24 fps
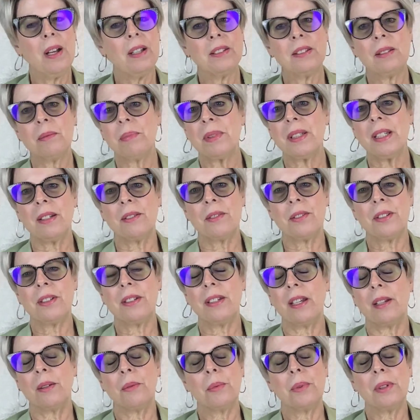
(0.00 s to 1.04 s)
possibly
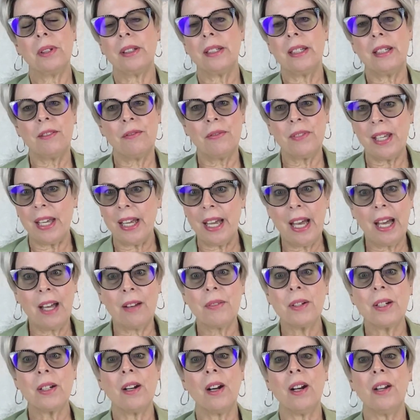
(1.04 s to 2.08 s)
understand really if they
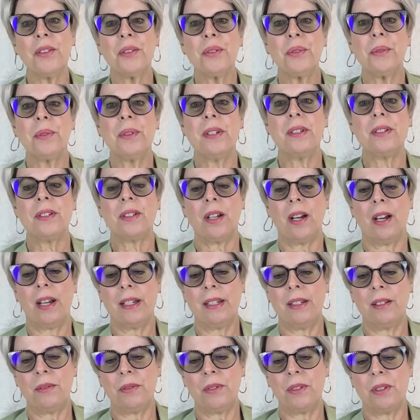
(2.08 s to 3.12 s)
haven't gone through this
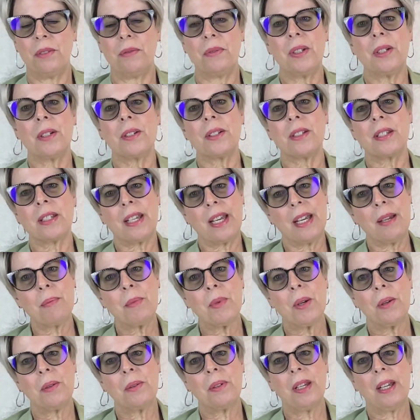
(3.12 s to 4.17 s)
kind of severe
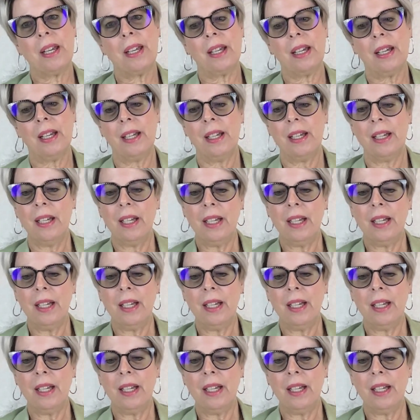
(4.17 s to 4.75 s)
scapegoating.